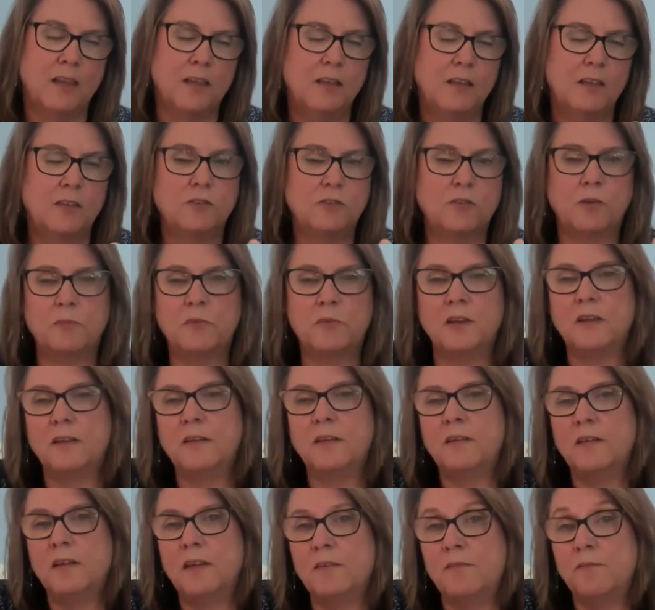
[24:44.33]
So I want
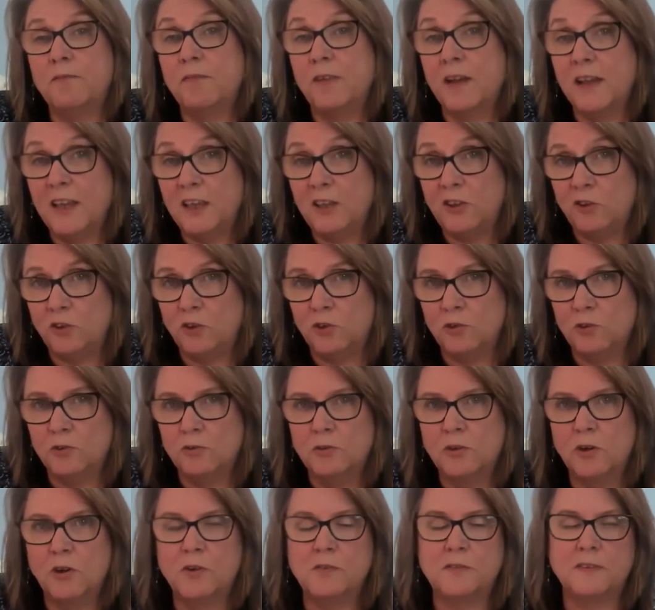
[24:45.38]
to invite you
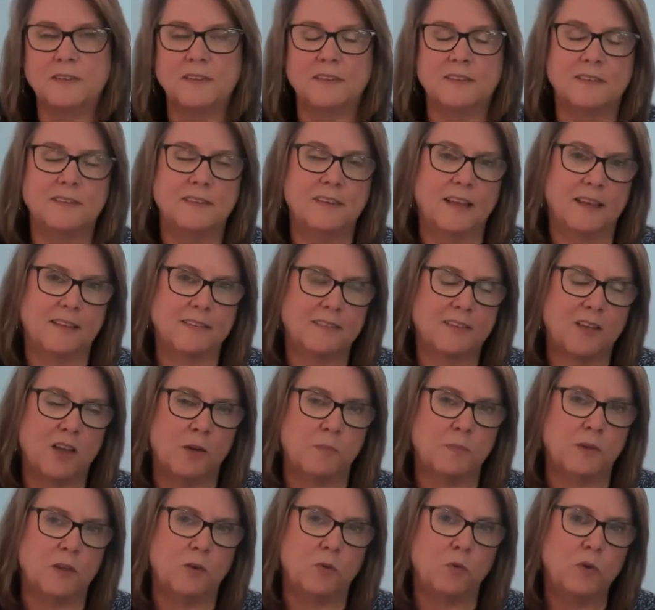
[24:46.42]
over this next
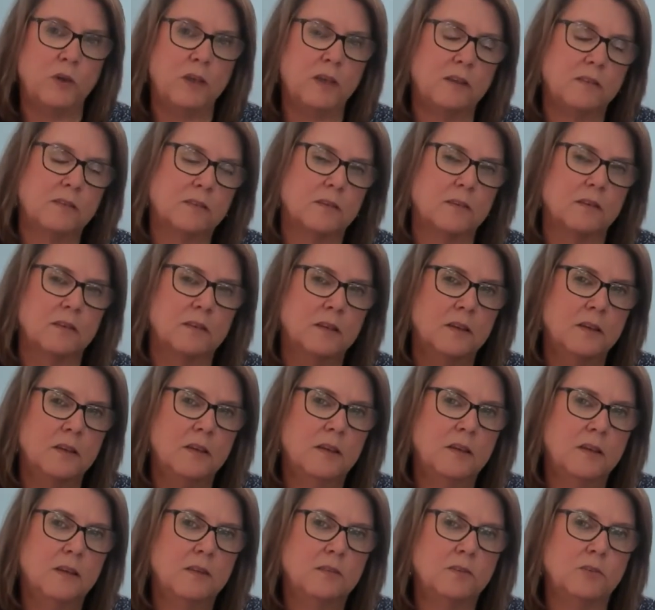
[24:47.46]
coming week
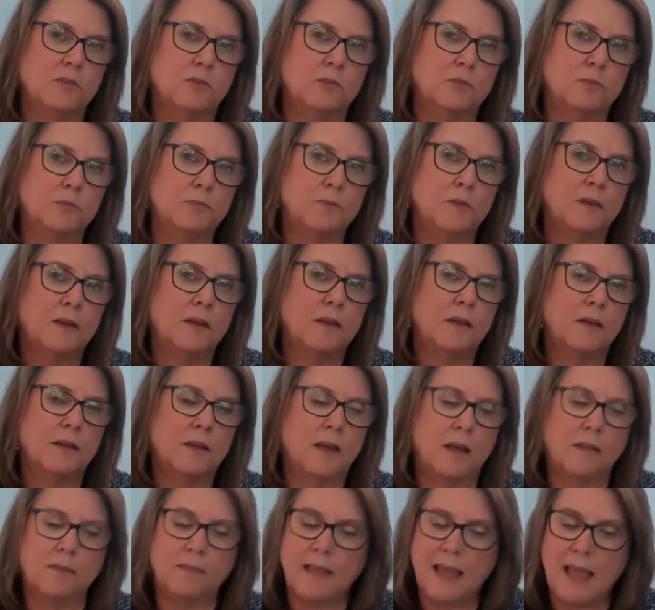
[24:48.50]
to
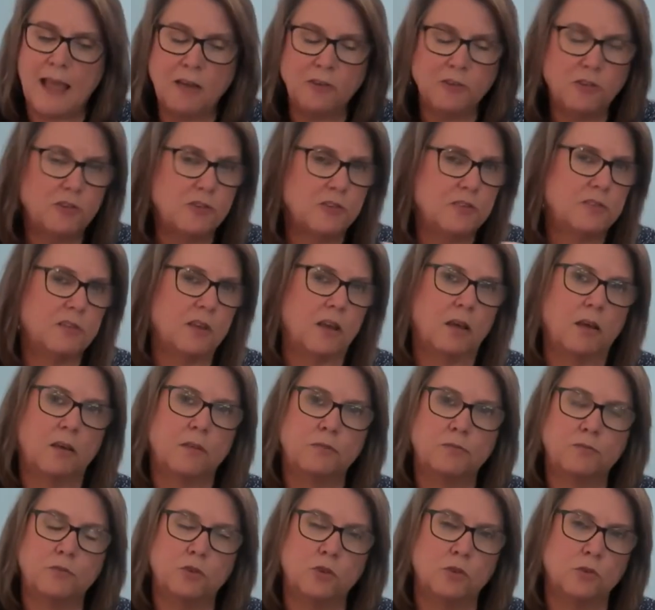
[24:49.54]
allow
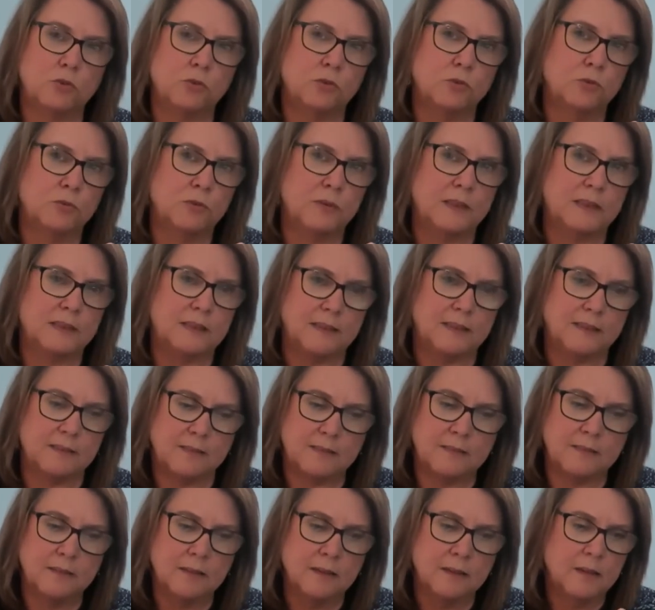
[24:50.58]
yourself to, in
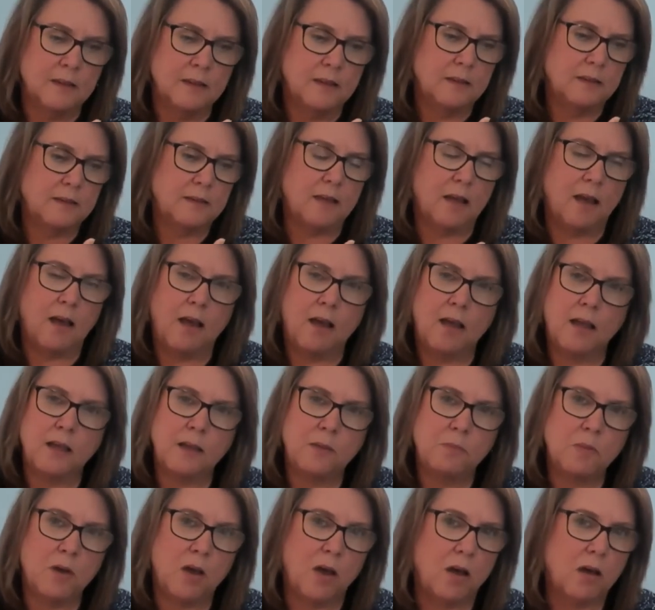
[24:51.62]
this
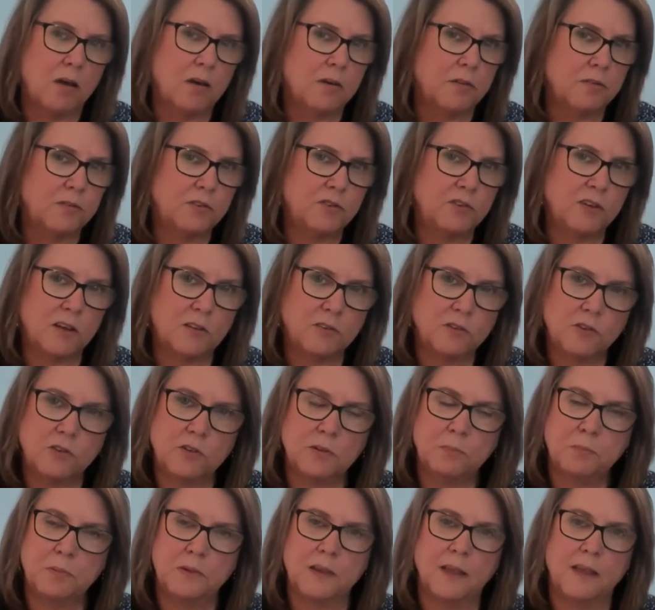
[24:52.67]
time of shelter
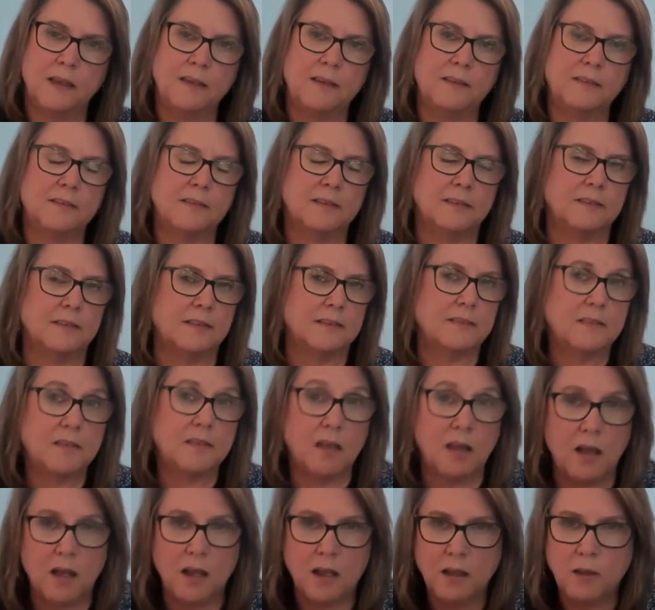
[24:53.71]
in place, in this
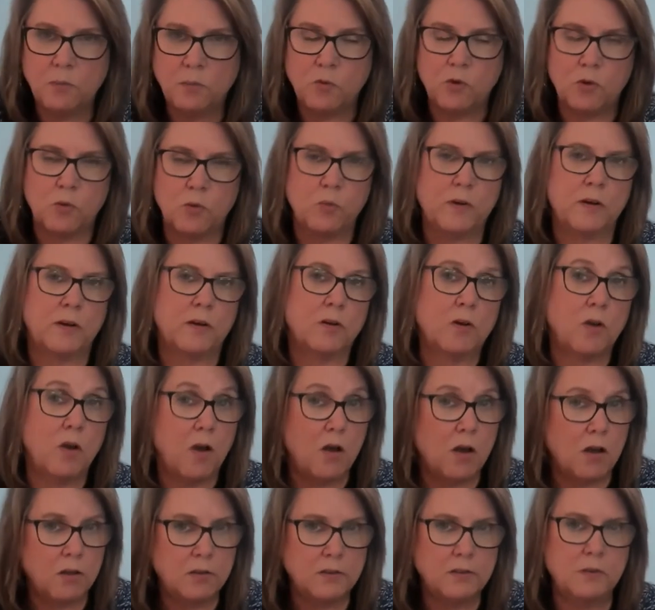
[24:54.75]
time where we're
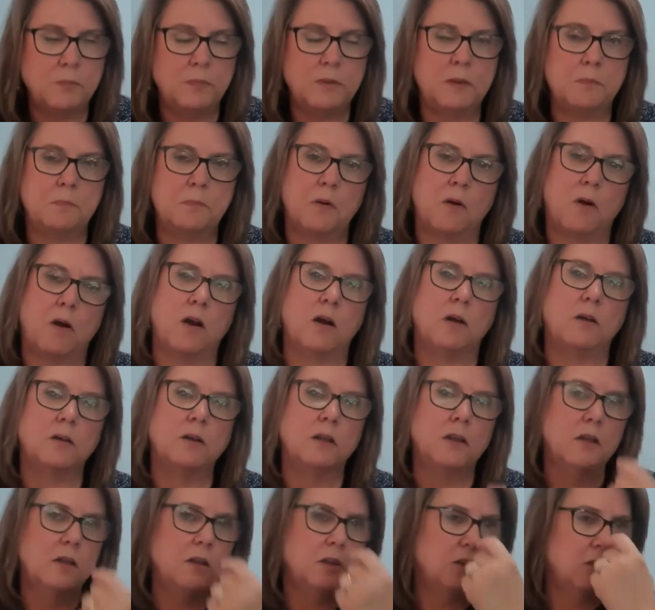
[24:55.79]
called to be apart,
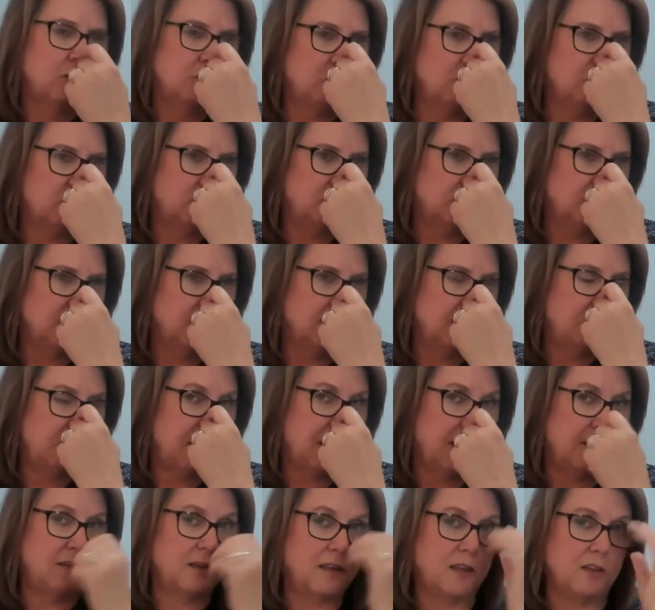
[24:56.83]
to really
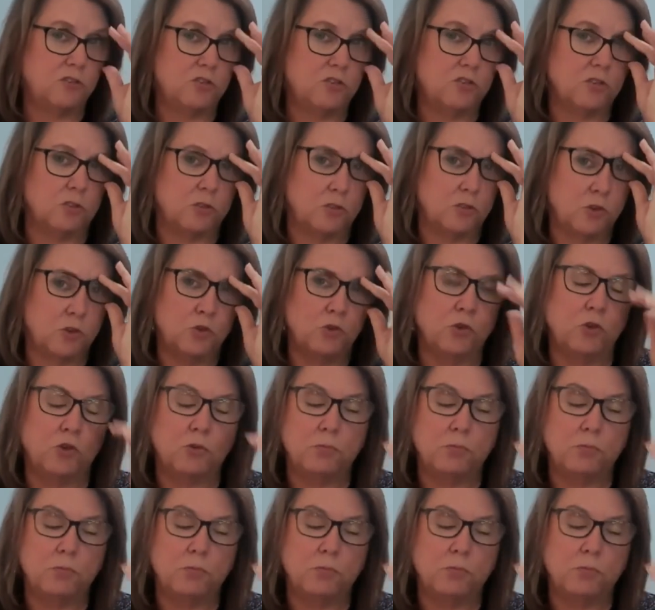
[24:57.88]
pay attention to,